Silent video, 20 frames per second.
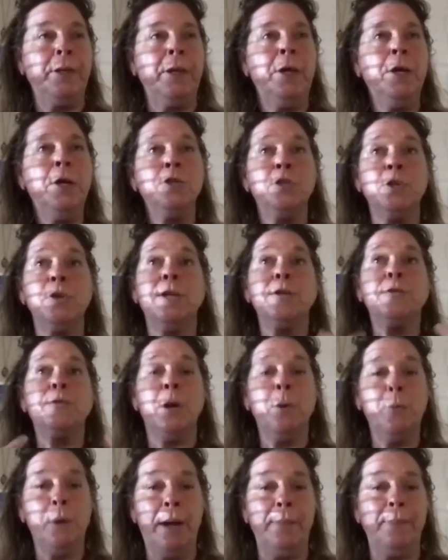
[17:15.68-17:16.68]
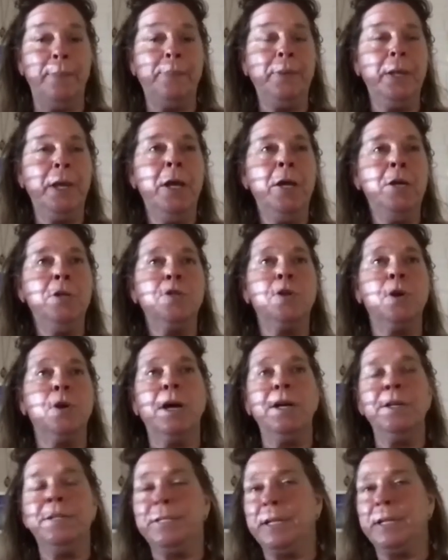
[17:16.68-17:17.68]
So that's where I went. So
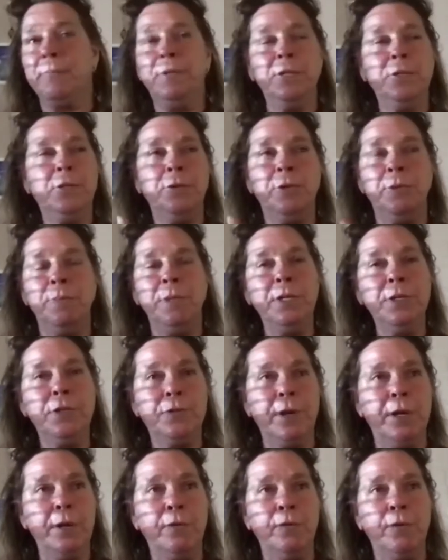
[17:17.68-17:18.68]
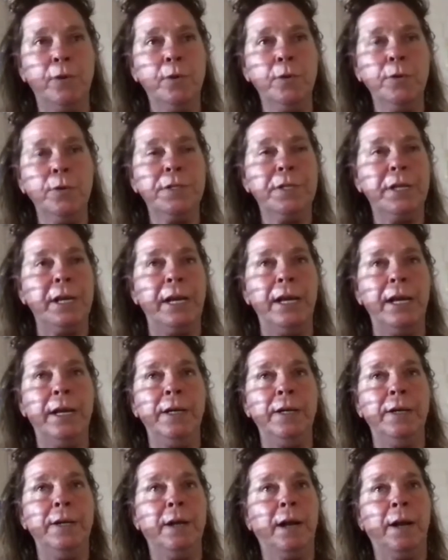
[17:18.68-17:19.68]
I stepped into administrative roles,
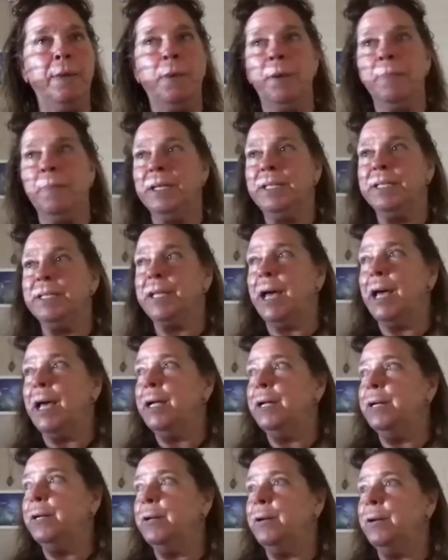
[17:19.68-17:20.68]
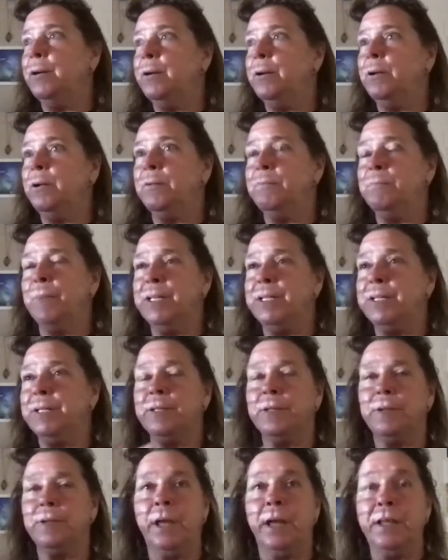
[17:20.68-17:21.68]
and um, on my side, my
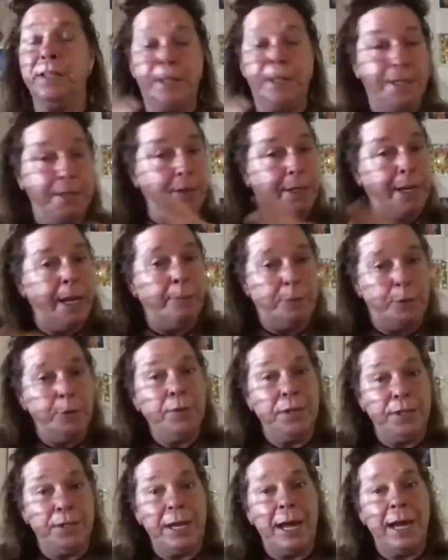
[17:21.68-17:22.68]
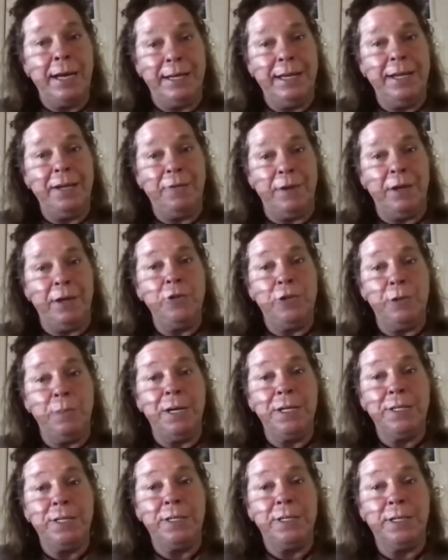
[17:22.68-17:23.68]
I still kept doing the side gig of energy
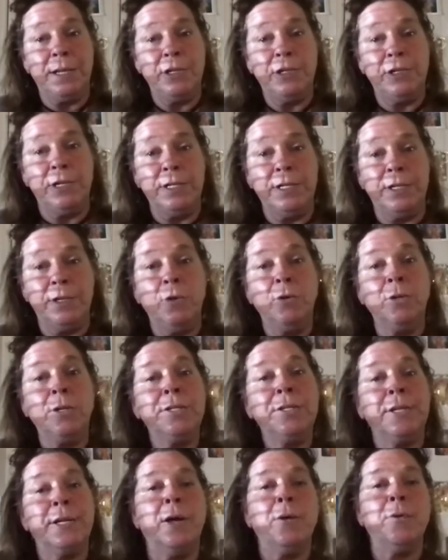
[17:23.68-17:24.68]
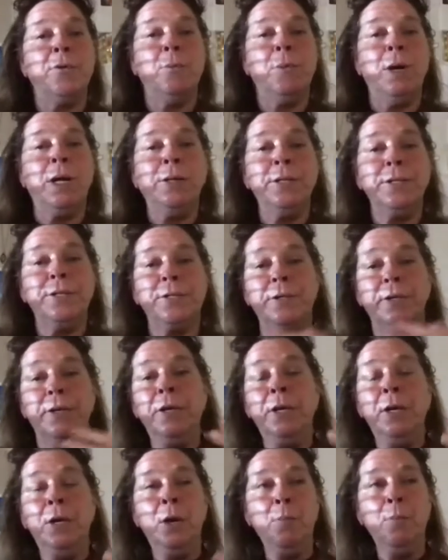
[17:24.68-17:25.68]
medicine sessions and holistic health and wellness to
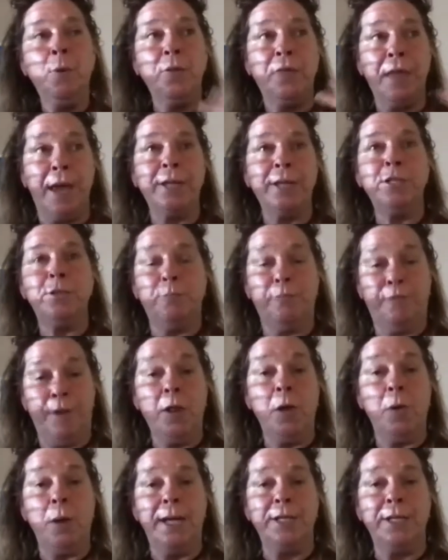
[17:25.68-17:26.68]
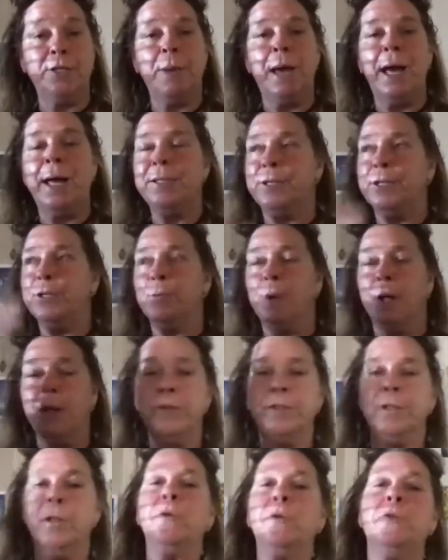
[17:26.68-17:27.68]
both ex fellow expats as well
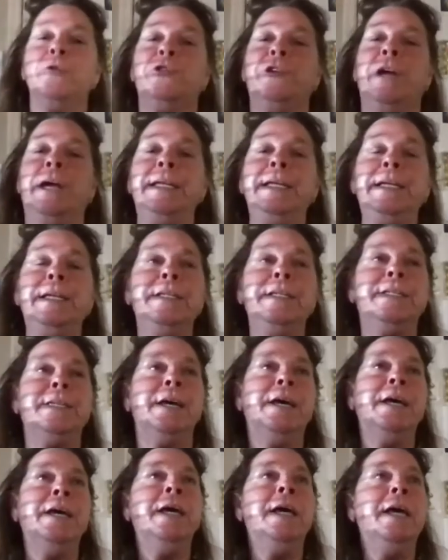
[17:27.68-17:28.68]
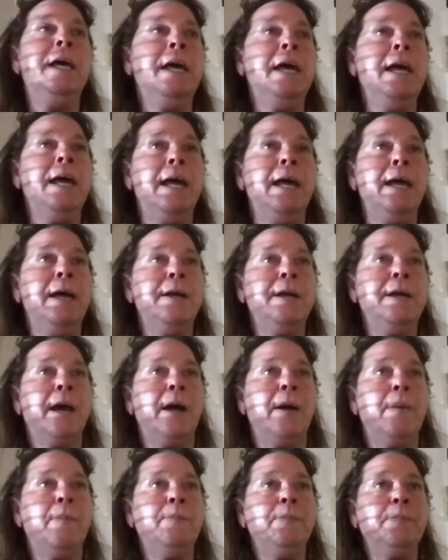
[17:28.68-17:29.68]
as local Chinese, and
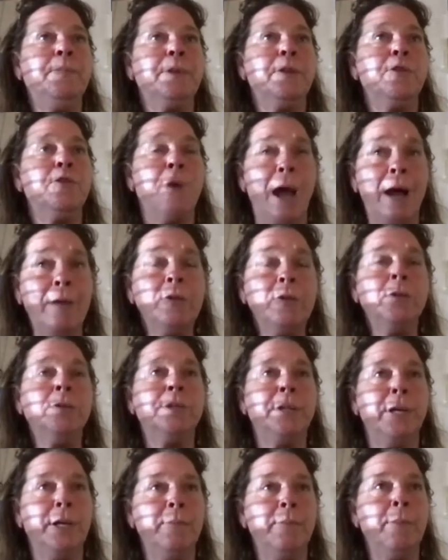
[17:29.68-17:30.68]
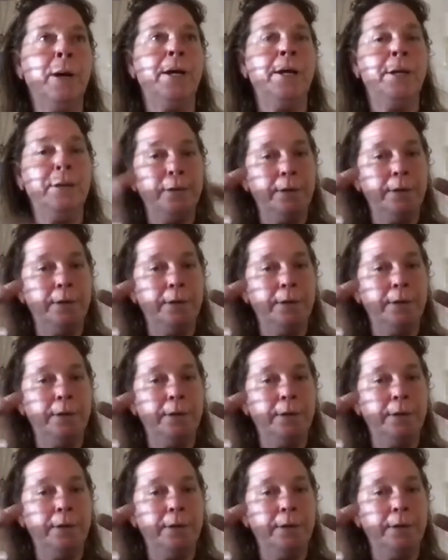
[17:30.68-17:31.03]
um, traveled in my